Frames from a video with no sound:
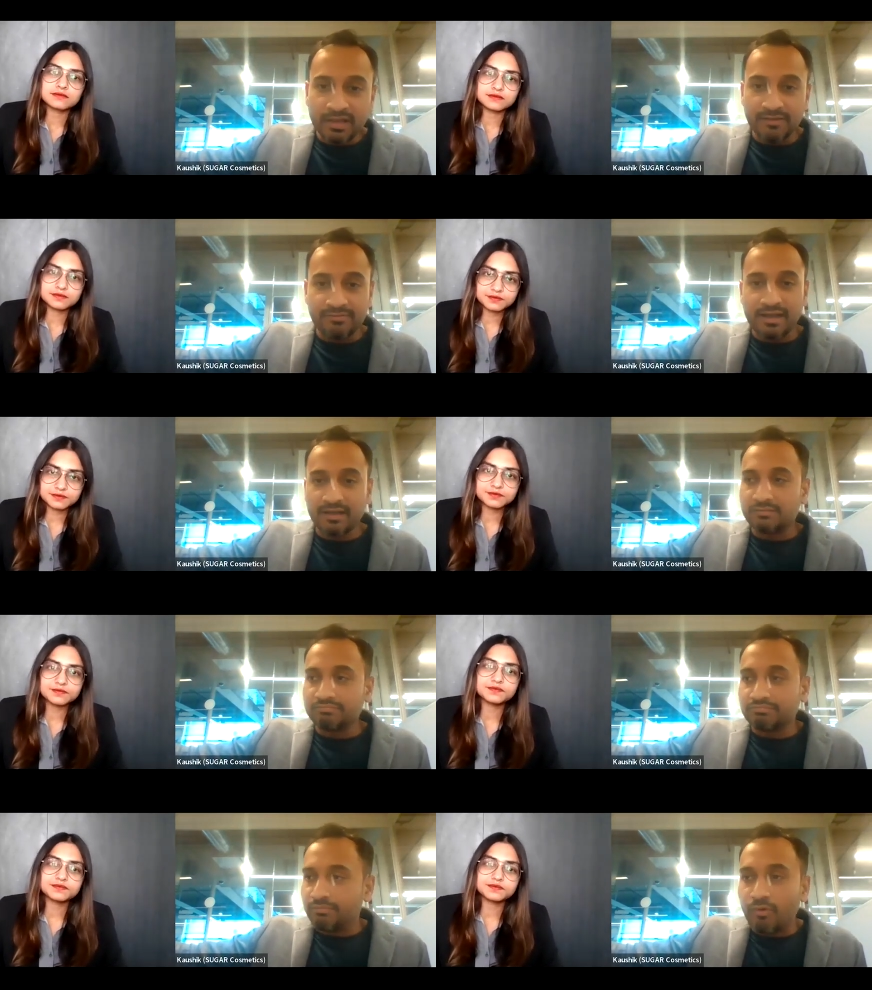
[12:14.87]
Speaker 1: If they are
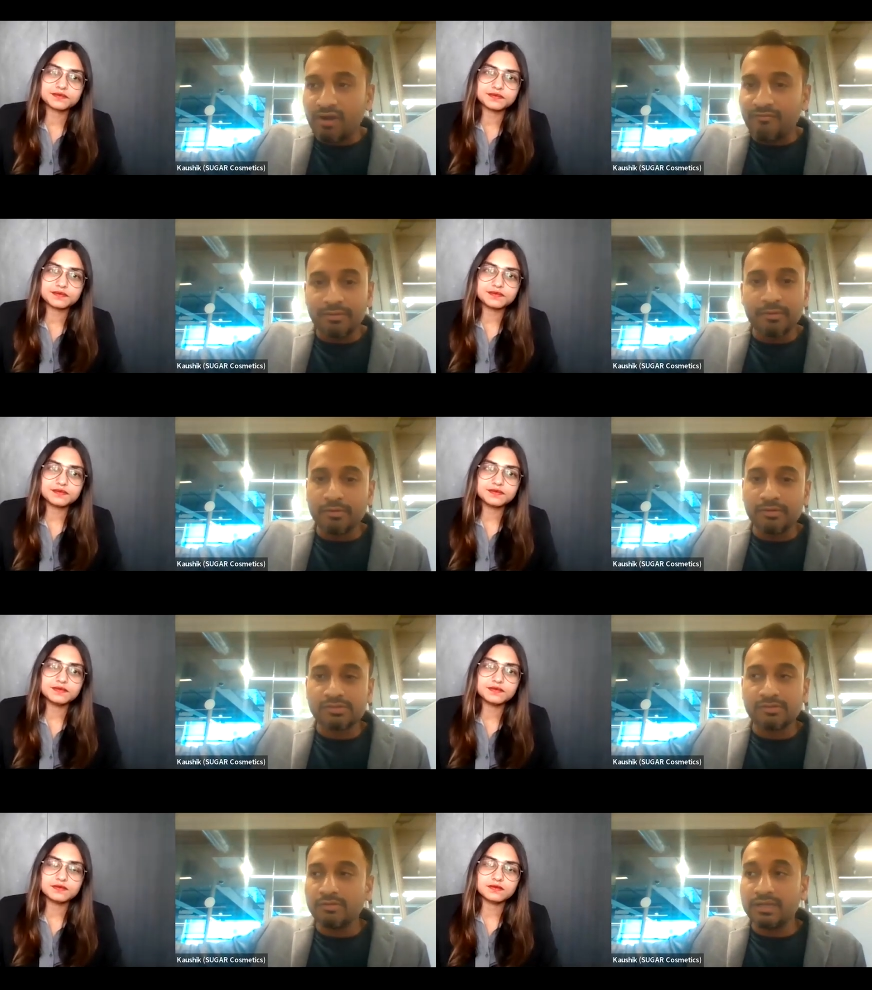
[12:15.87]
more comfortable going to
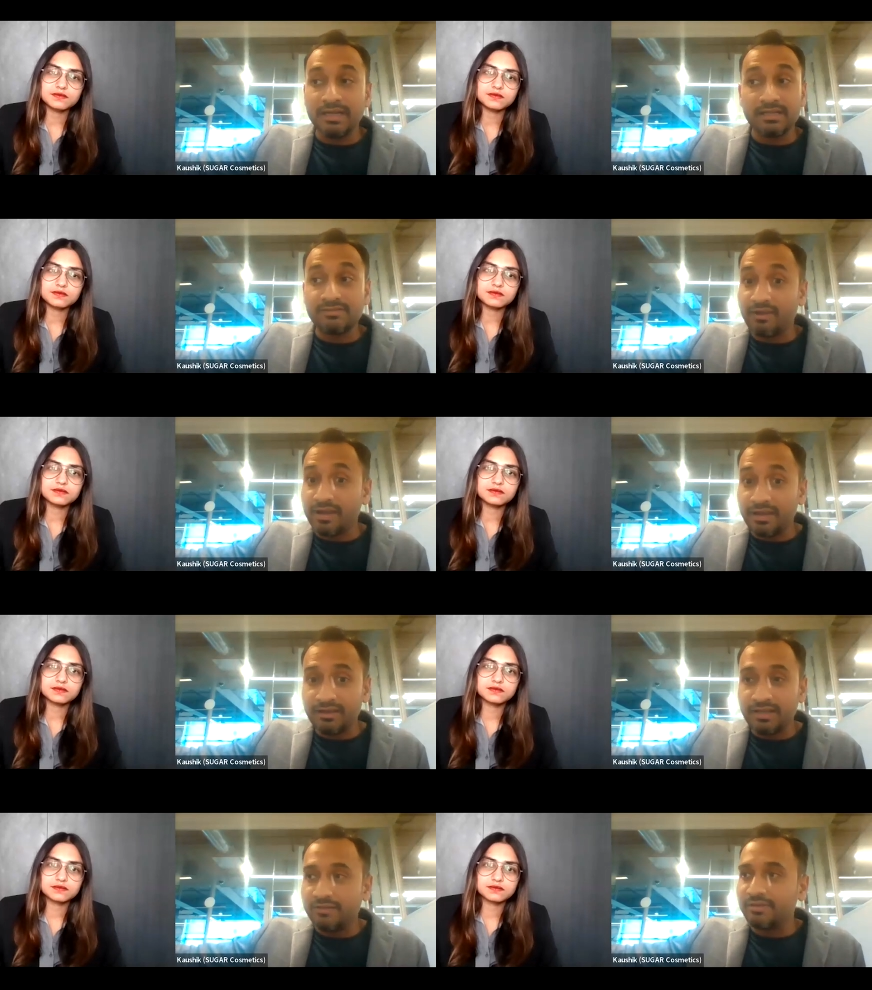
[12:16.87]
a store, it is
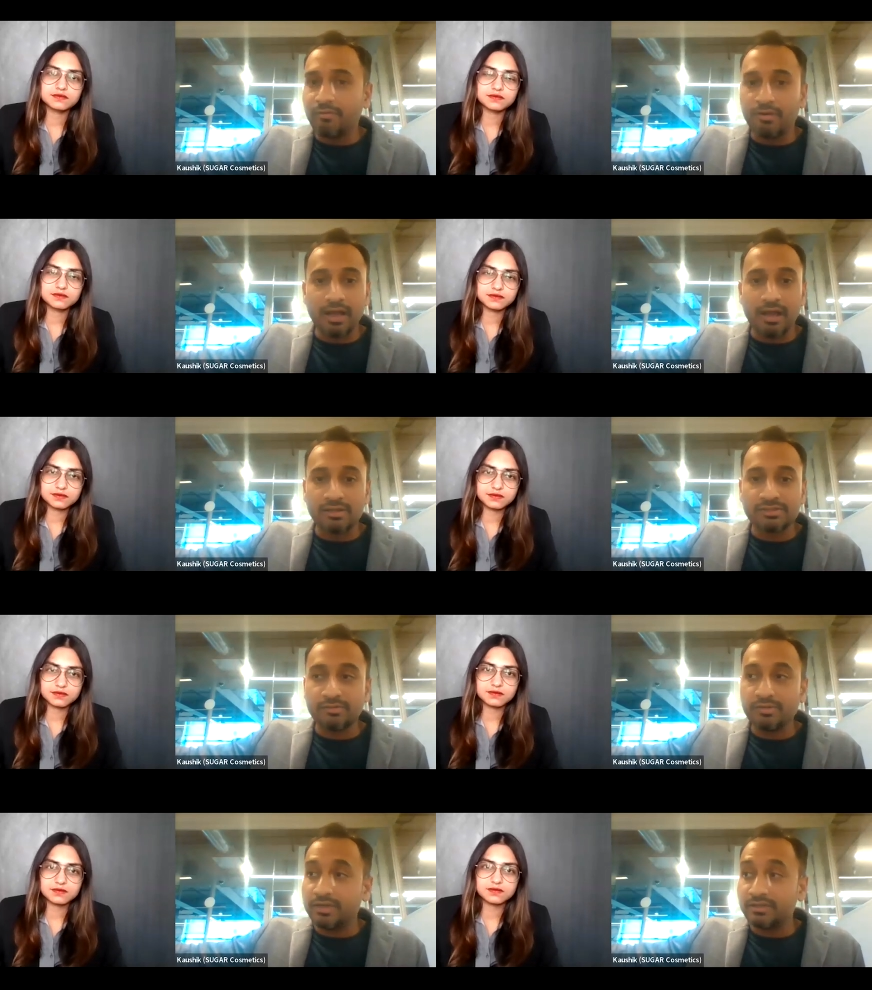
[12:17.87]
fine. If they want our
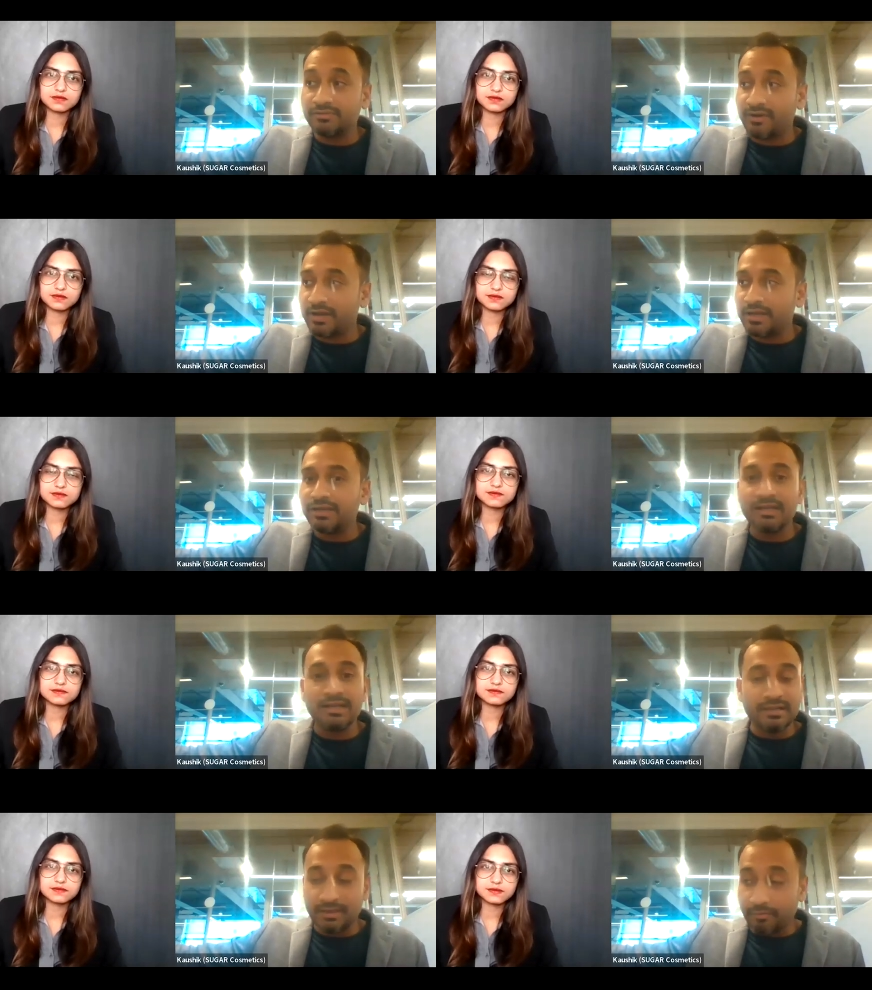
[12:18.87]
store, it is fine.
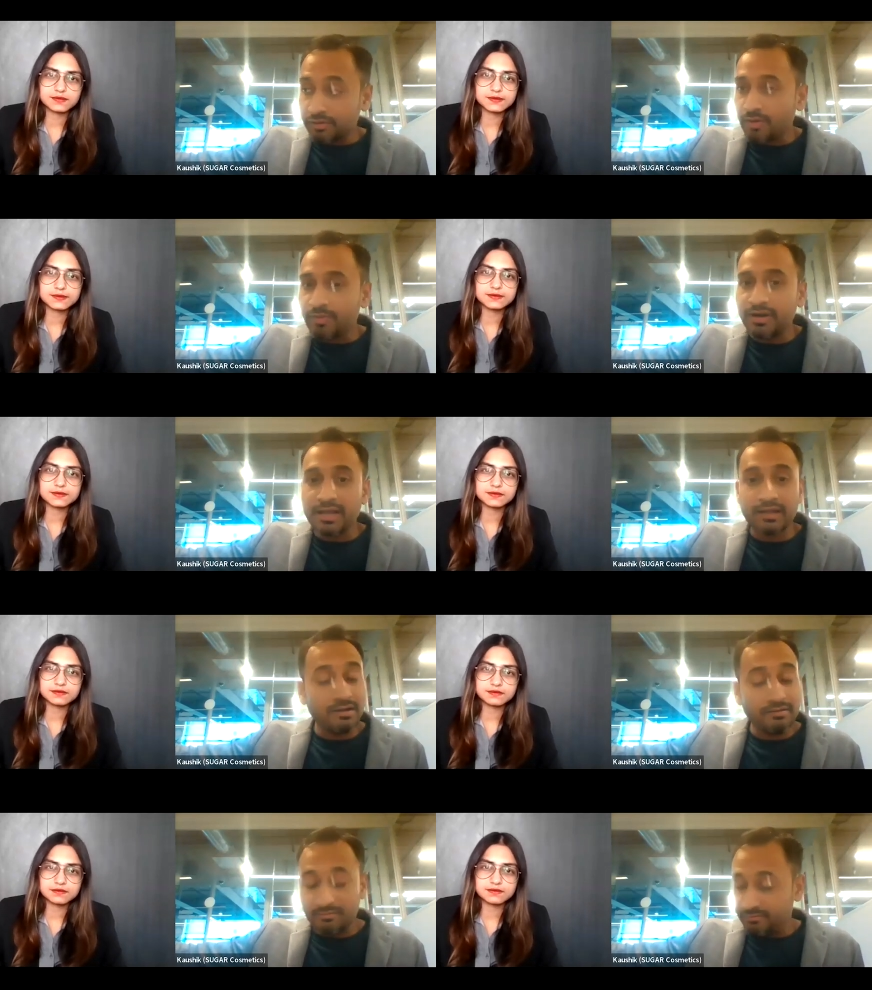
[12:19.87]
they want to shop on
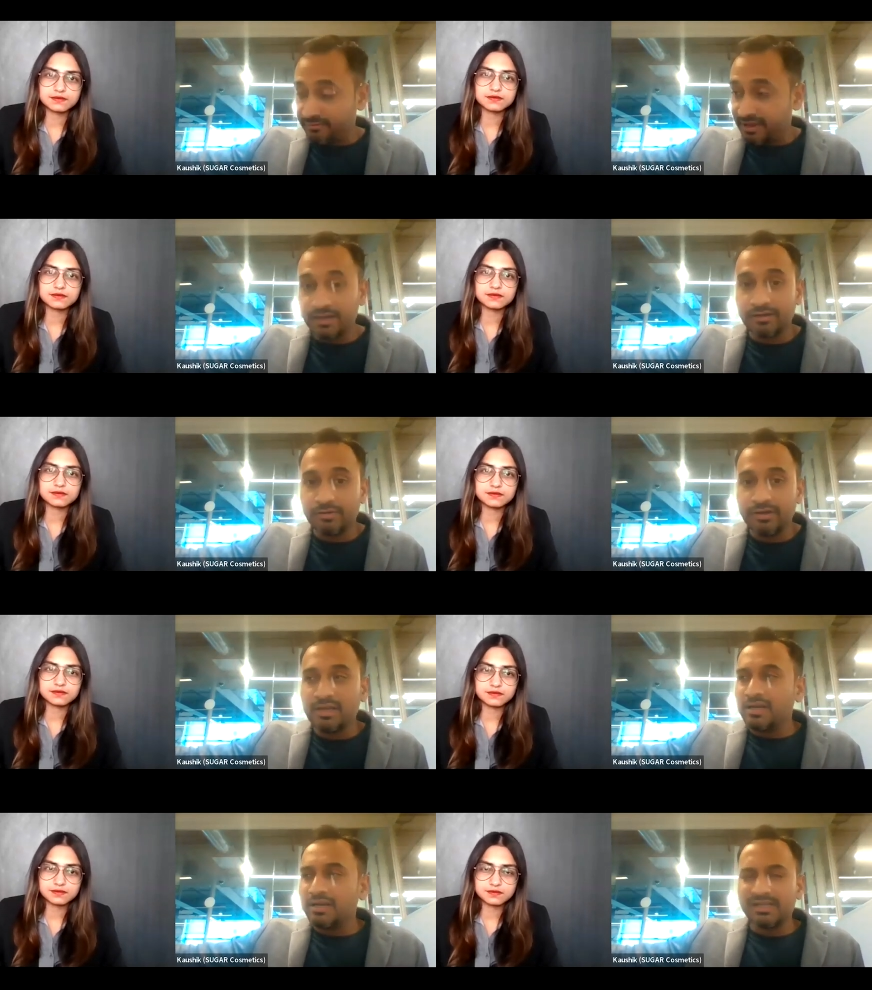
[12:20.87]
Nykaa, well and good.
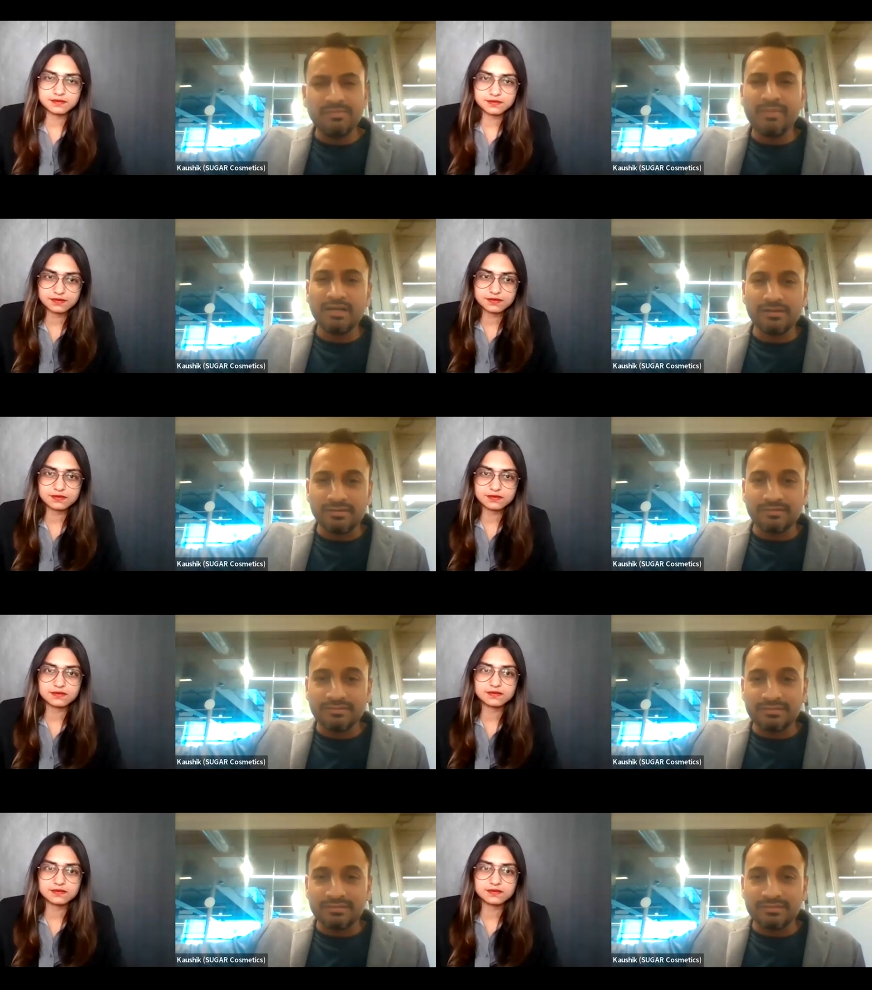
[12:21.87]
Doesn't matter.